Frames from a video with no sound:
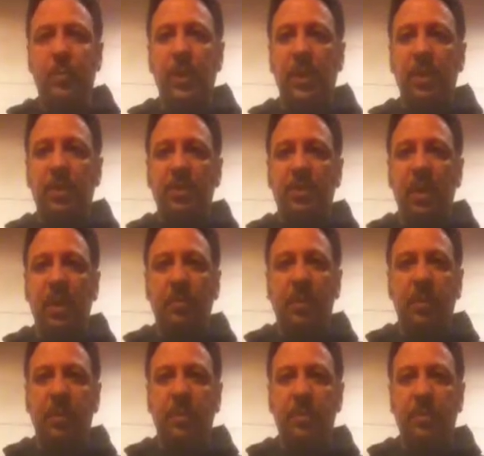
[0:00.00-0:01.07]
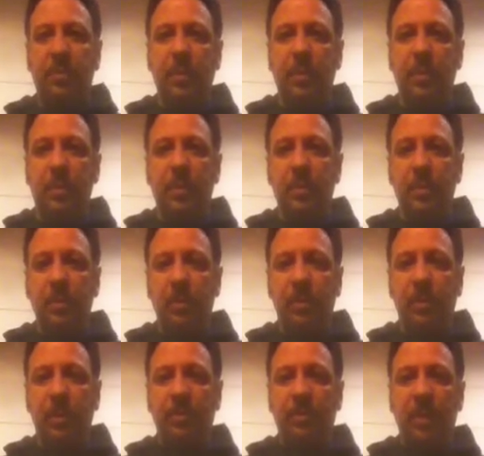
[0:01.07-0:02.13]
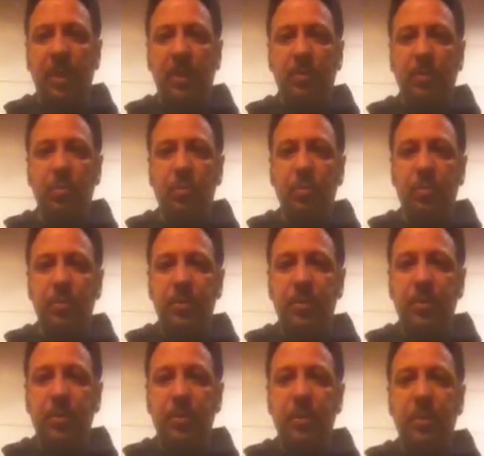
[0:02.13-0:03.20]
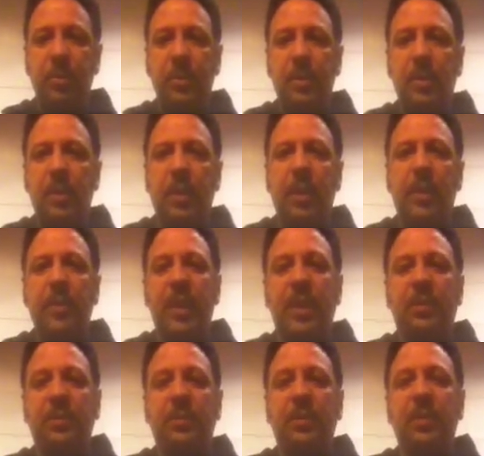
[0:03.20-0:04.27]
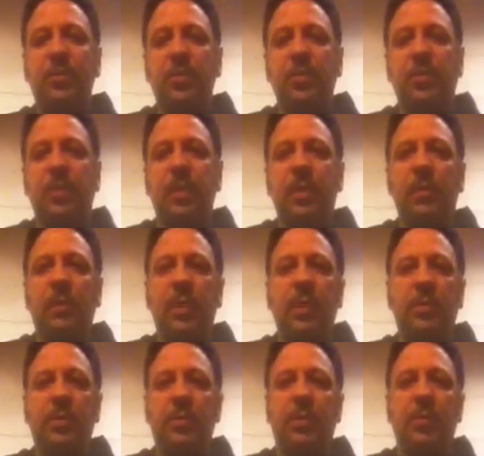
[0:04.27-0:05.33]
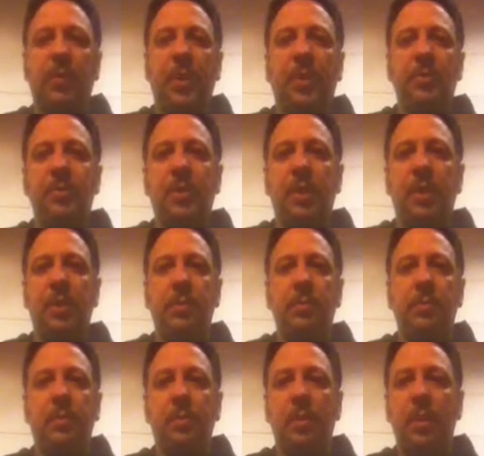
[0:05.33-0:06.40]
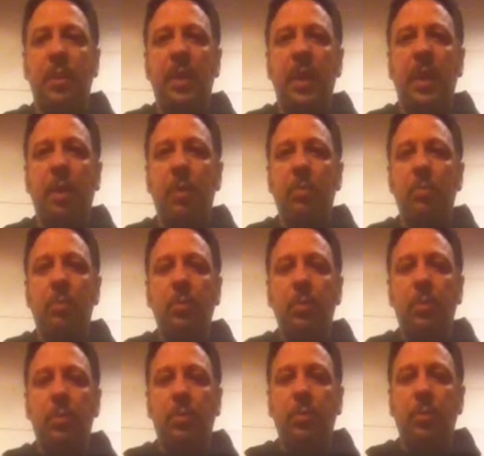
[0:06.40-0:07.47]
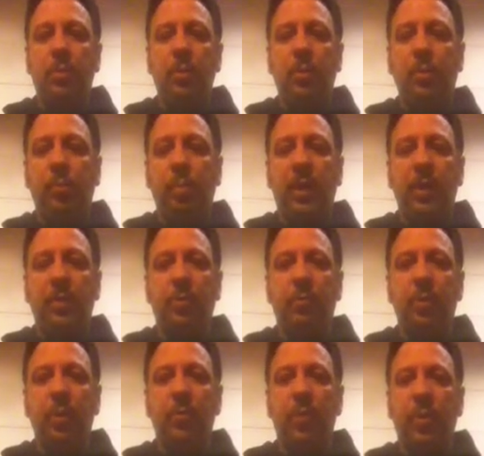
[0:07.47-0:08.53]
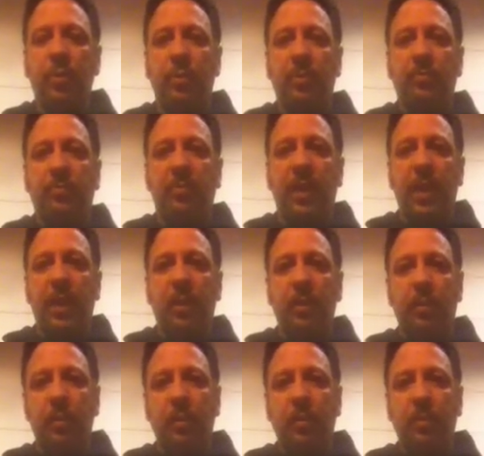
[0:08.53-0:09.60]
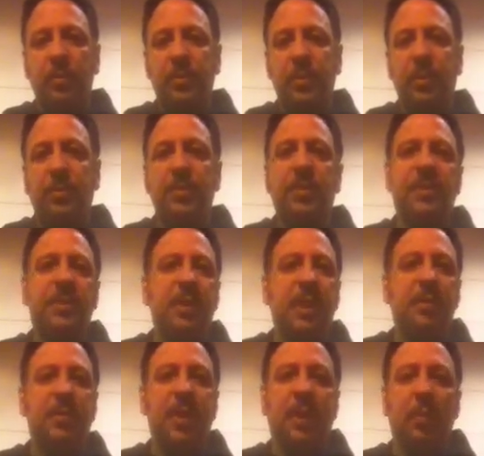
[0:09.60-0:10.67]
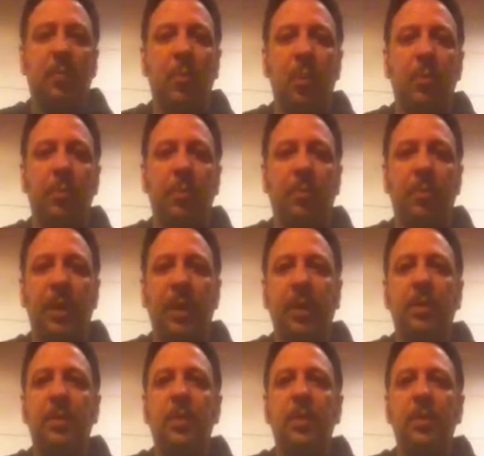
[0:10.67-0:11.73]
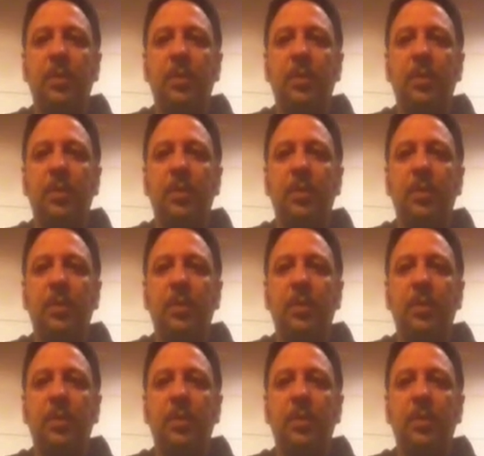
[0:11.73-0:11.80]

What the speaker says: That is common in some of the Cleveland high schools. And it really just depends on how you play the drum, whether it's flat or whether it's tilted. Same thing in marching band.